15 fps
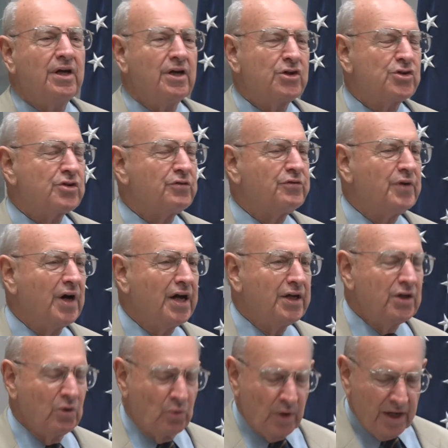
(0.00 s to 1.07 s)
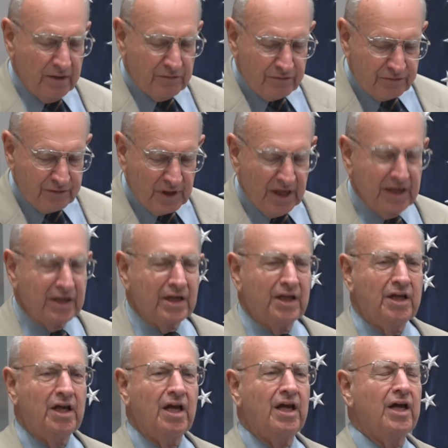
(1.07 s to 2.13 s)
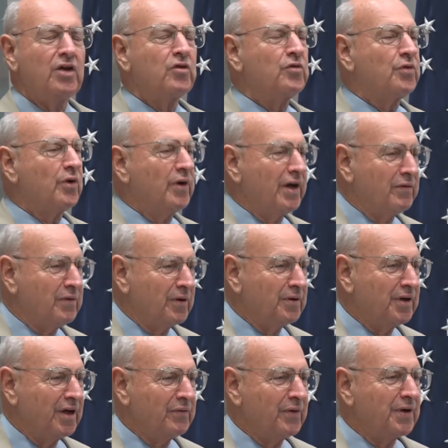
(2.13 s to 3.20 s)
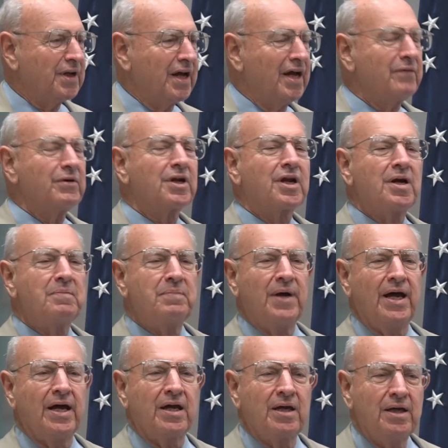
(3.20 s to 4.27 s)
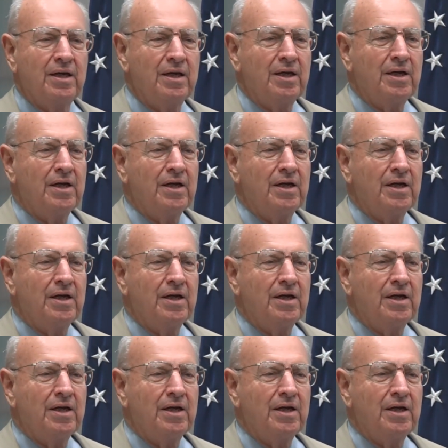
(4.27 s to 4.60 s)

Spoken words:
is to find a way finally and forever, never to have it come back,